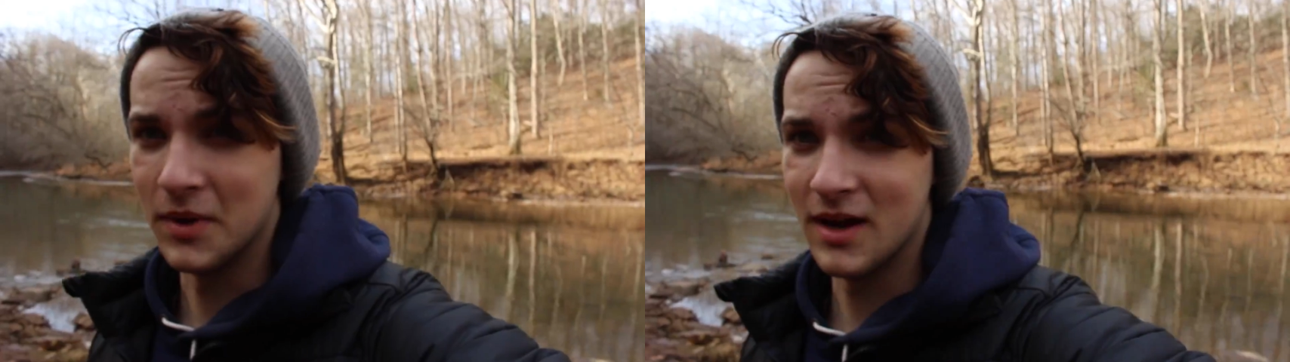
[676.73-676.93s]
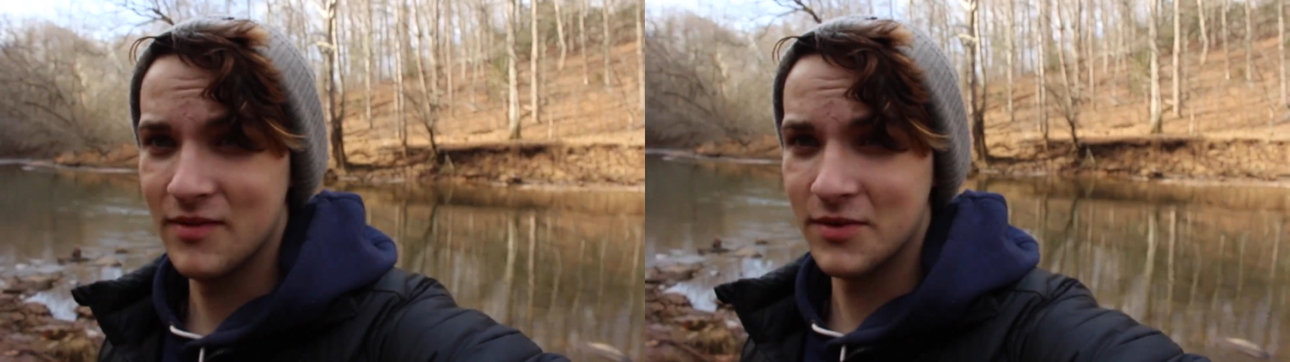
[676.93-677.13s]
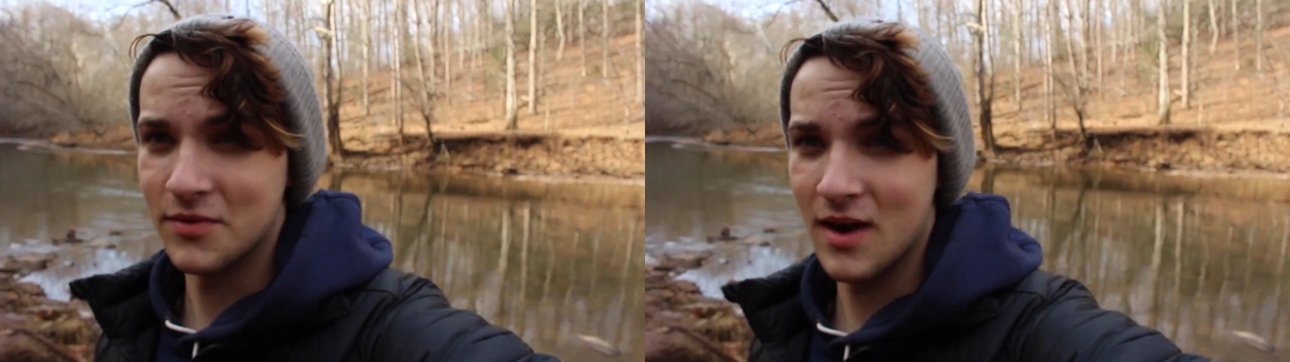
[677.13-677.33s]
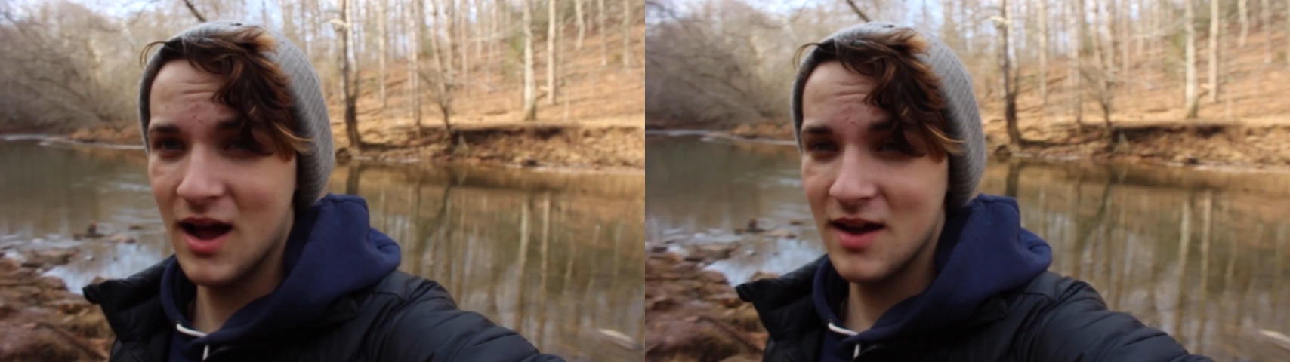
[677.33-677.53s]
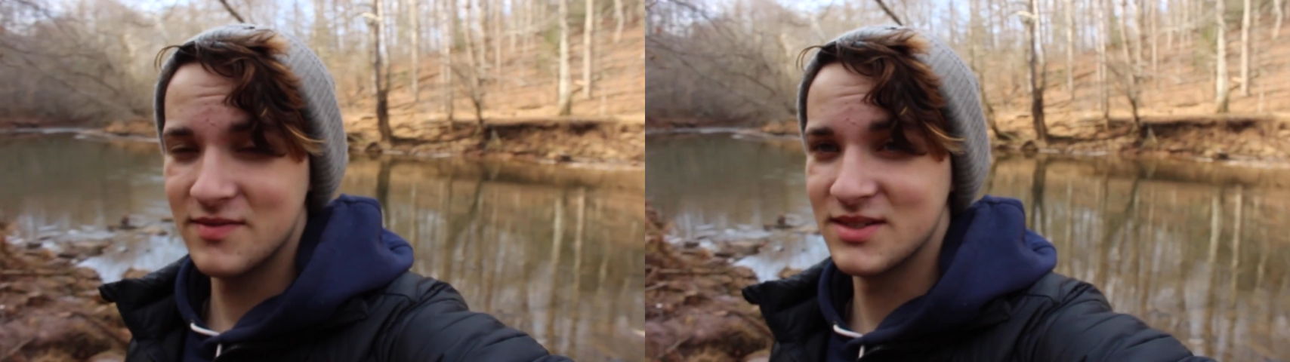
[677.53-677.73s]
We have
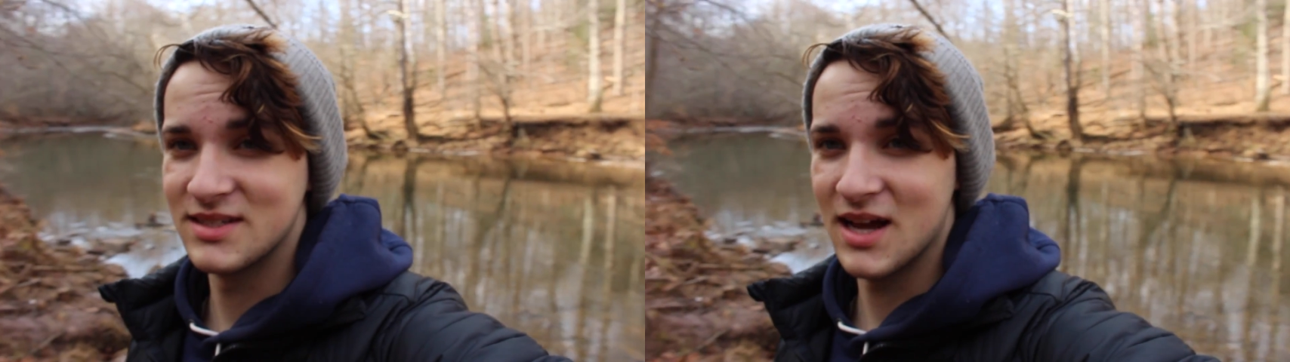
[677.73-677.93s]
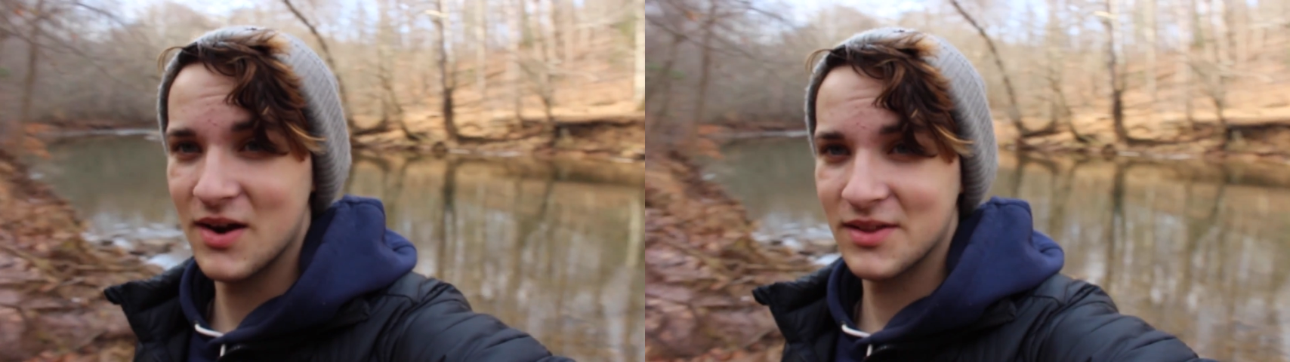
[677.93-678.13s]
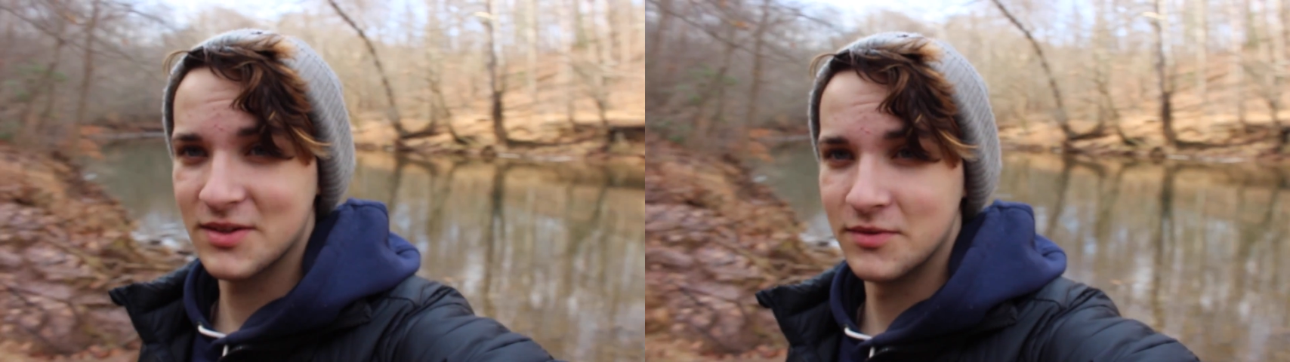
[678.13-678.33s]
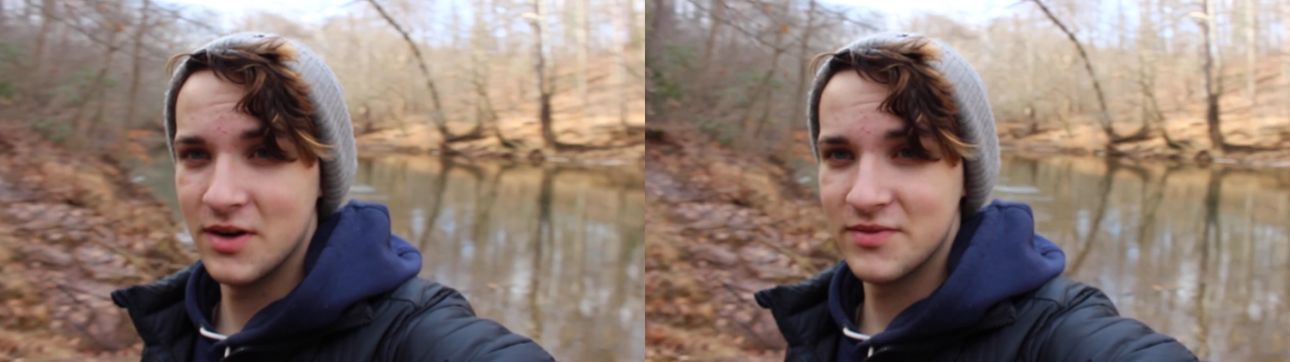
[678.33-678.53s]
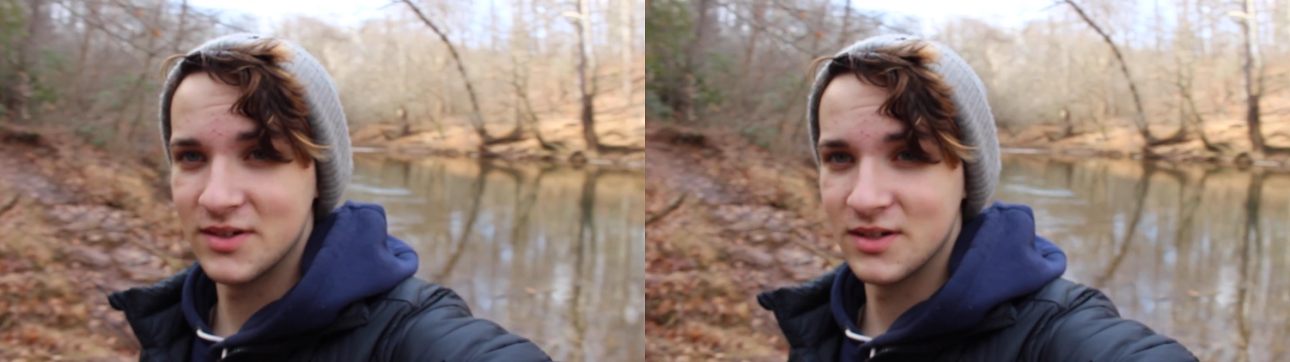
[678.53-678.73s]
arrived down at the
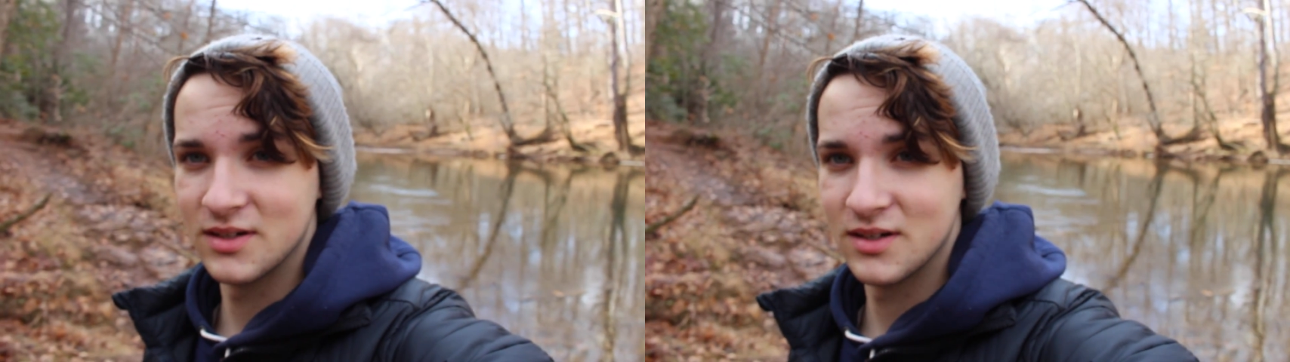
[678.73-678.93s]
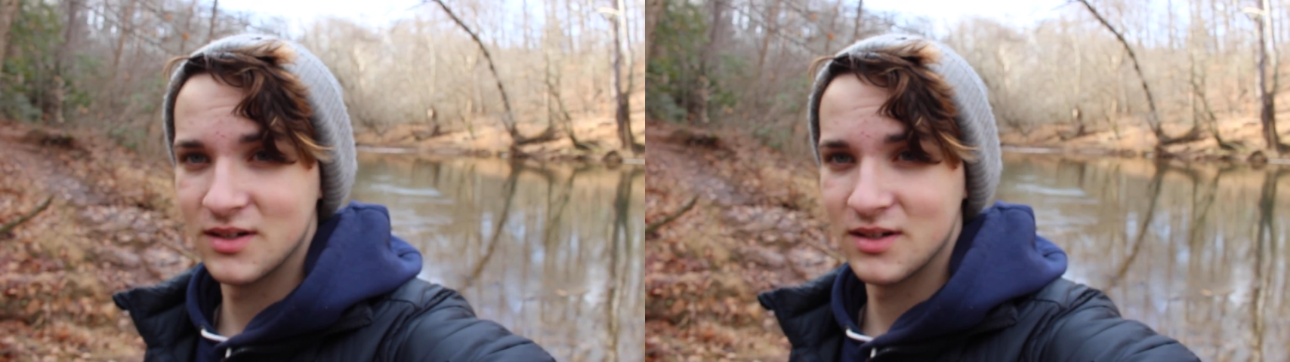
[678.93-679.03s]
river.